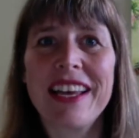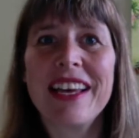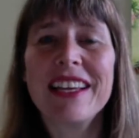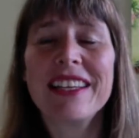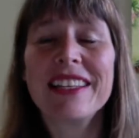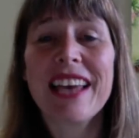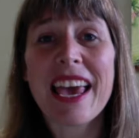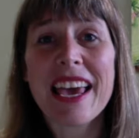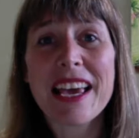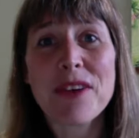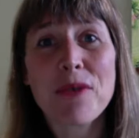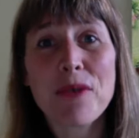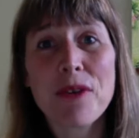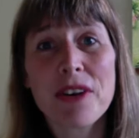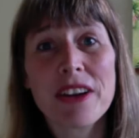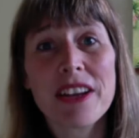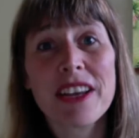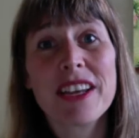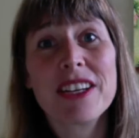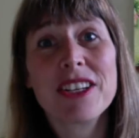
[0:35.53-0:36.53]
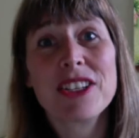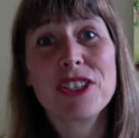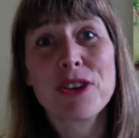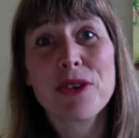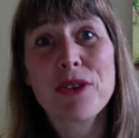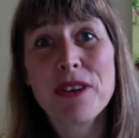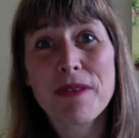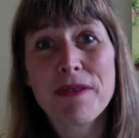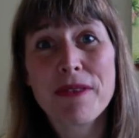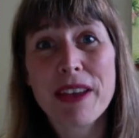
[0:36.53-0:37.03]
Take what
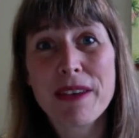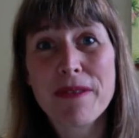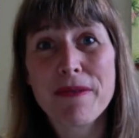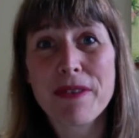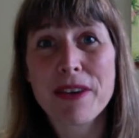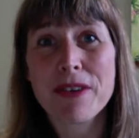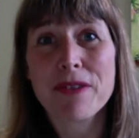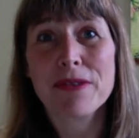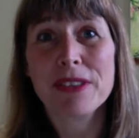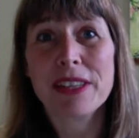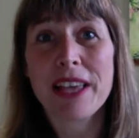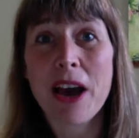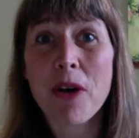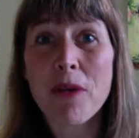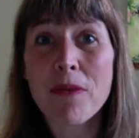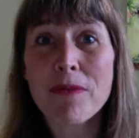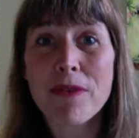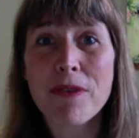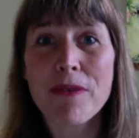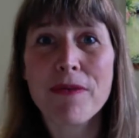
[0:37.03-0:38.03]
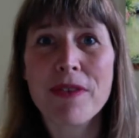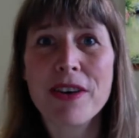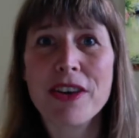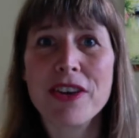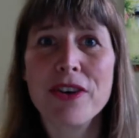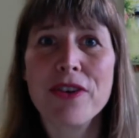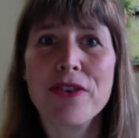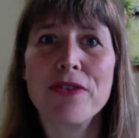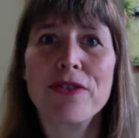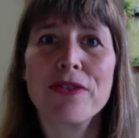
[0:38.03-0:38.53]
intuitively feels helpful for
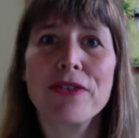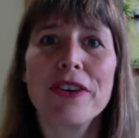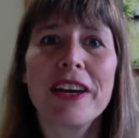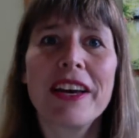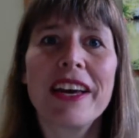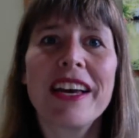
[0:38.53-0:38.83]
you.